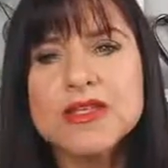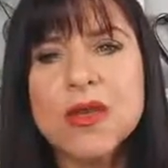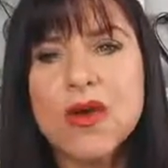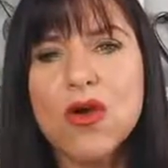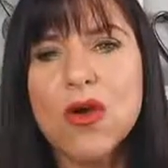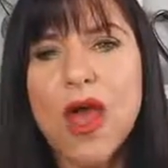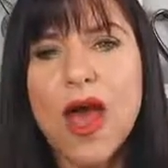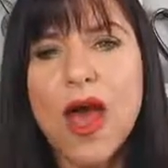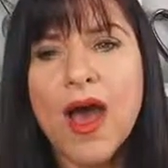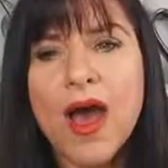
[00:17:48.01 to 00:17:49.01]
So
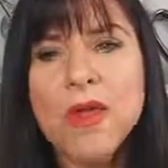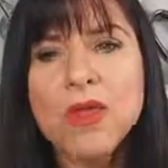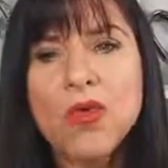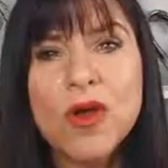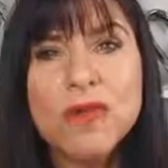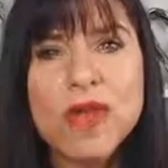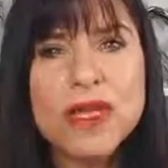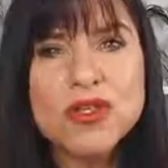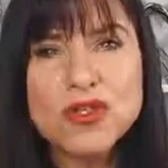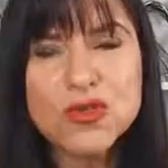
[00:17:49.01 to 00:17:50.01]
you want to
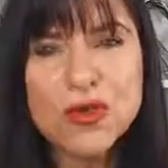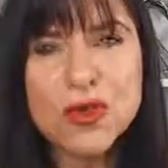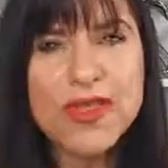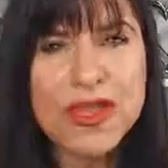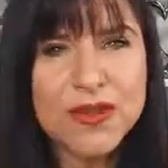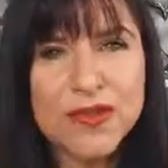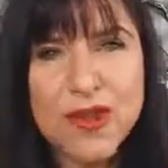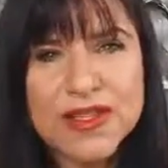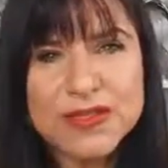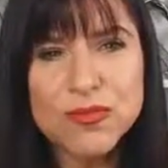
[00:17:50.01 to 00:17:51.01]
make sure that you've
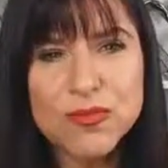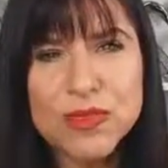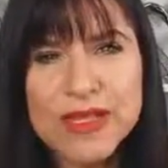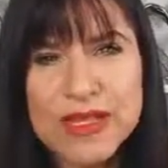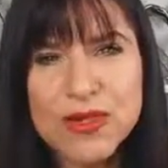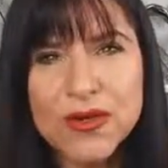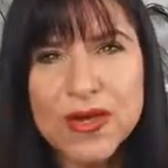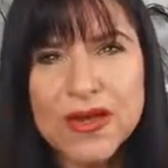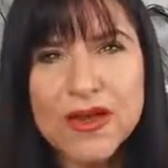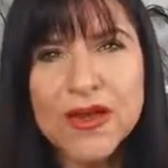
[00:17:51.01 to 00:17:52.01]
got some really
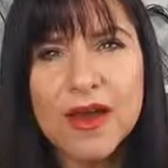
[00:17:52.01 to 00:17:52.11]
good